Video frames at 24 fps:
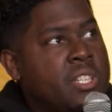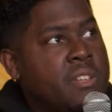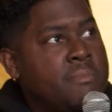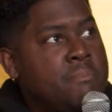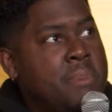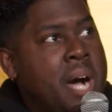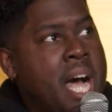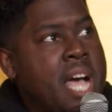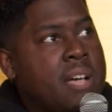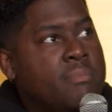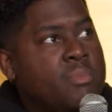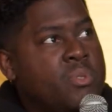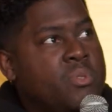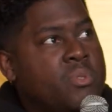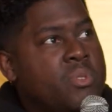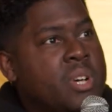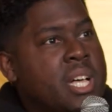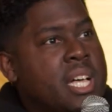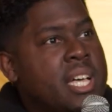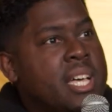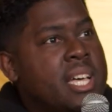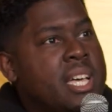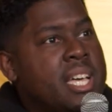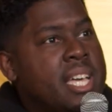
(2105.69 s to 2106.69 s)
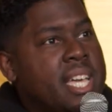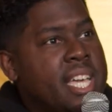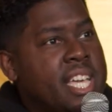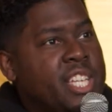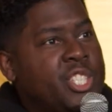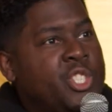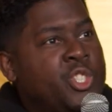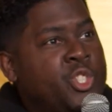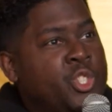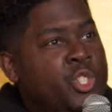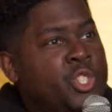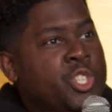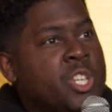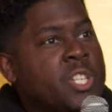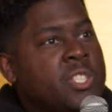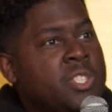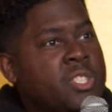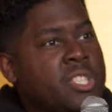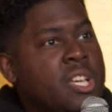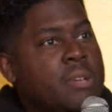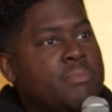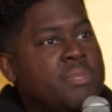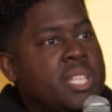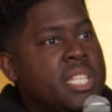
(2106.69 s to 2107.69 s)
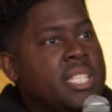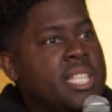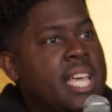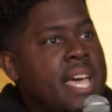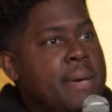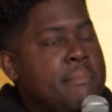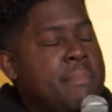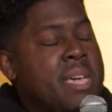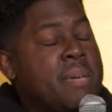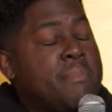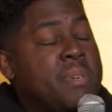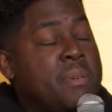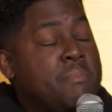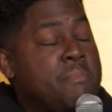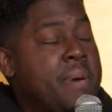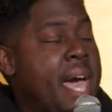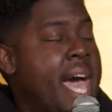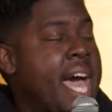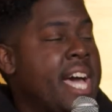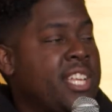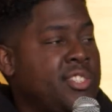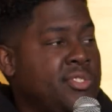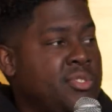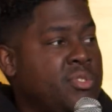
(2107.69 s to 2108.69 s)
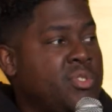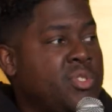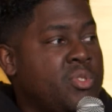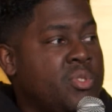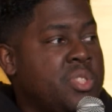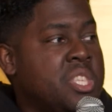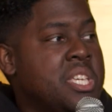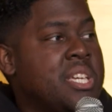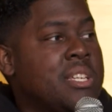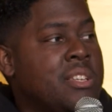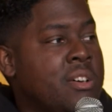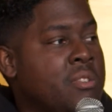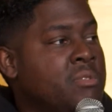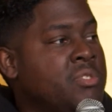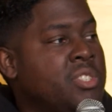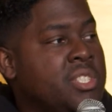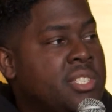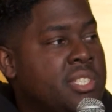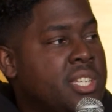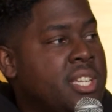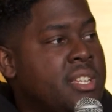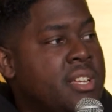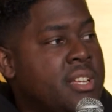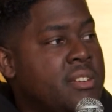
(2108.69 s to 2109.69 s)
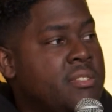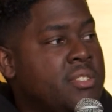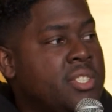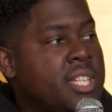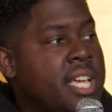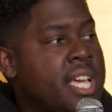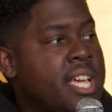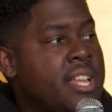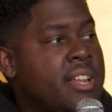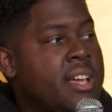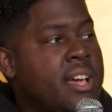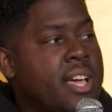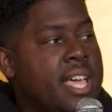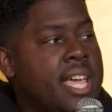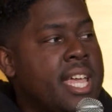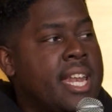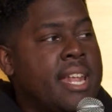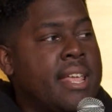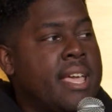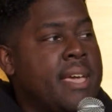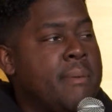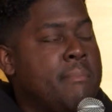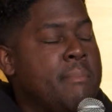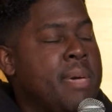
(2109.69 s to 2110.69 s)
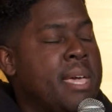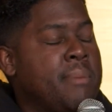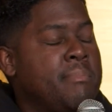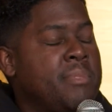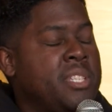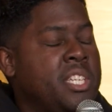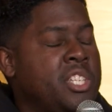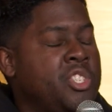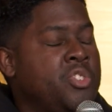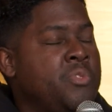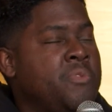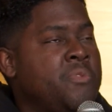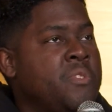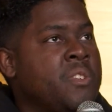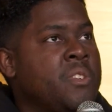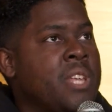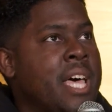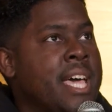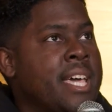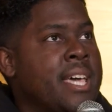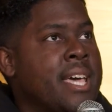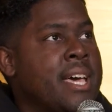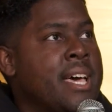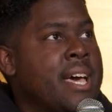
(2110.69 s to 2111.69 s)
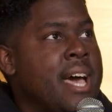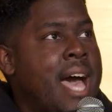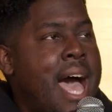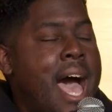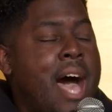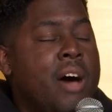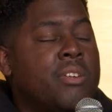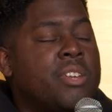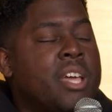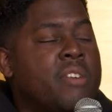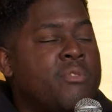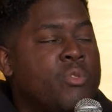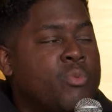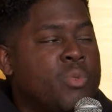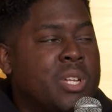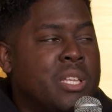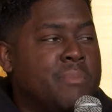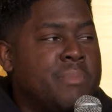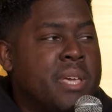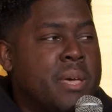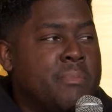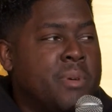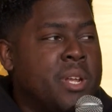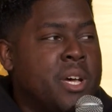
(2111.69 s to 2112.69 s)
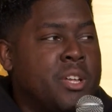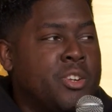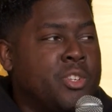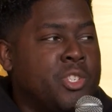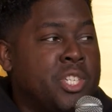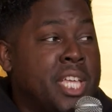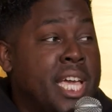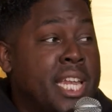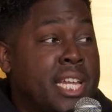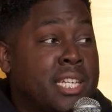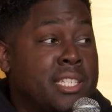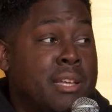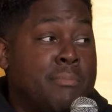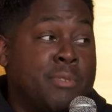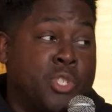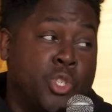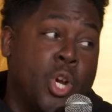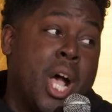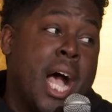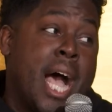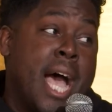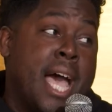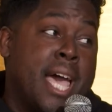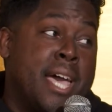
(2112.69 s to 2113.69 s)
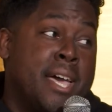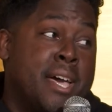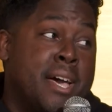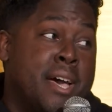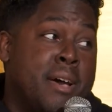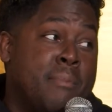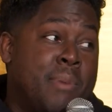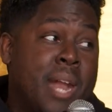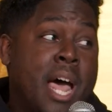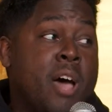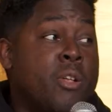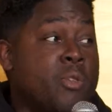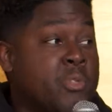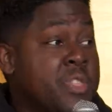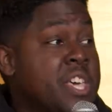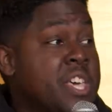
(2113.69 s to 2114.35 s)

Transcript: the Bible it's just something that maybe pastors or theologians can understand and, and maybe did you feel like i'll never really be able to understand this i'm gonna try but i don't